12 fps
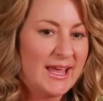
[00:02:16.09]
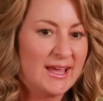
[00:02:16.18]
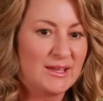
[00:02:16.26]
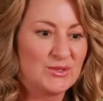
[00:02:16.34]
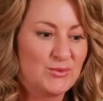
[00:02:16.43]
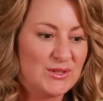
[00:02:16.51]

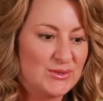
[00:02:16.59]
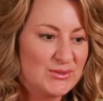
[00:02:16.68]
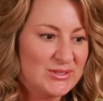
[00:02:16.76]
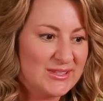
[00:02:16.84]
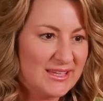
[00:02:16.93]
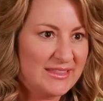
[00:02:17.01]
And when you
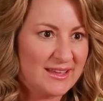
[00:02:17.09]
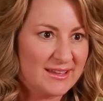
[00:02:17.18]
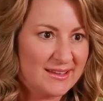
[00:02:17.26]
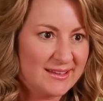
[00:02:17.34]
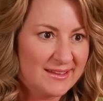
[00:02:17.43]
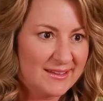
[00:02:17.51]
see the,
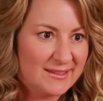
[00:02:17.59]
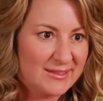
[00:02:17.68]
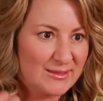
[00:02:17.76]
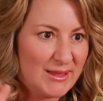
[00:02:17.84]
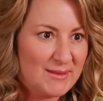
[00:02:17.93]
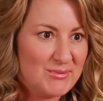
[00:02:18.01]

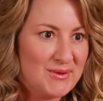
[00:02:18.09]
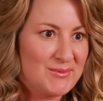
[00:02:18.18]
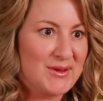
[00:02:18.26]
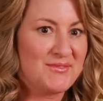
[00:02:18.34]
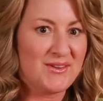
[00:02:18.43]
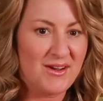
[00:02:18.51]
the light
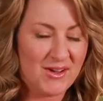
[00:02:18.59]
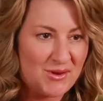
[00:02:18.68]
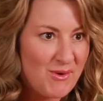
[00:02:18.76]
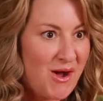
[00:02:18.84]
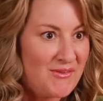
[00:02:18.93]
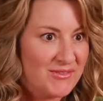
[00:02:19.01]
bulb go,
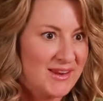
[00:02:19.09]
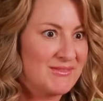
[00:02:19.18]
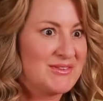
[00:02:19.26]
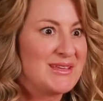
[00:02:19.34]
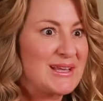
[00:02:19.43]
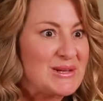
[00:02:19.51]
go off and
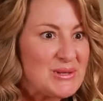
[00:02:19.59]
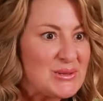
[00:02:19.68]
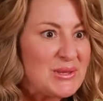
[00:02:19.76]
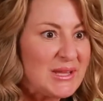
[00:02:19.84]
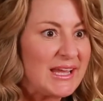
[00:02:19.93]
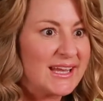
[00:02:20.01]
everything
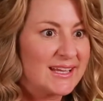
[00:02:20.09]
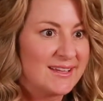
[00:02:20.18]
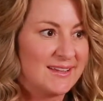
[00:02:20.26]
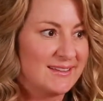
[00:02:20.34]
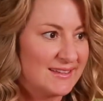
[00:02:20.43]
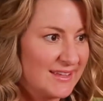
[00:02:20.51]
click
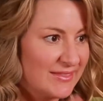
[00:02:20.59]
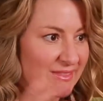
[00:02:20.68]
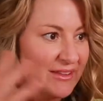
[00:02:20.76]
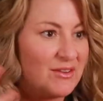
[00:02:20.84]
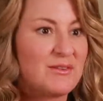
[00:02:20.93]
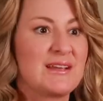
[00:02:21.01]
and get,
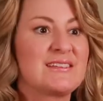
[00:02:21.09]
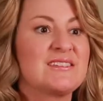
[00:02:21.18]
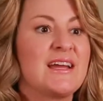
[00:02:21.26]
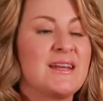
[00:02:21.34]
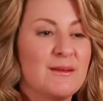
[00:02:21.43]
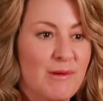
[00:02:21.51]
they're
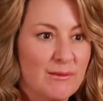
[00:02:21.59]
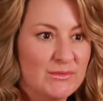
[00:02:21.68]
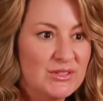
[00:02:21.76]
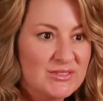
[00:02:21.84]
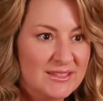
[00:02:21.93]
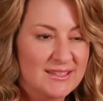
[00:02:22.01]
excited about
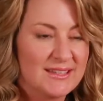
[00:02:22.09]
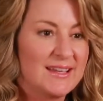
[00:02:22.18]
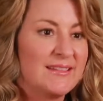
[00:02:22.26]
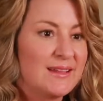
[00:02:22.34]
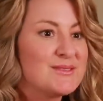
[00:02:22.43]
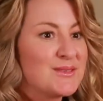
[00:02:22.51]
music
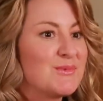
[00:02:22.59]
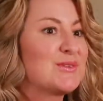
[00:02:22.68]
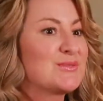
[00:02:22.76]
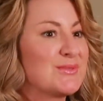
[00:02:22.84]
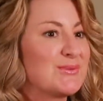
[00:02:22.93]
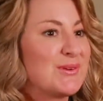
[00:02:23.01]
again, that's the
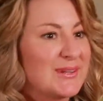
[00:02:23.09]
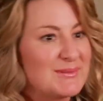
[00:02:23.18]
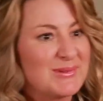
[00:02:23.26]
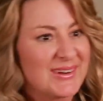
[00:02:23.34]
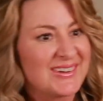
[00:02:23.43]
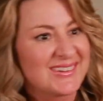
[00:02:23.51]
most rewarding
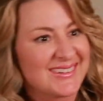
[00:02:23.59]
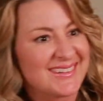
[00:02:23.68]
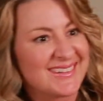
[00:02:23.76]
part.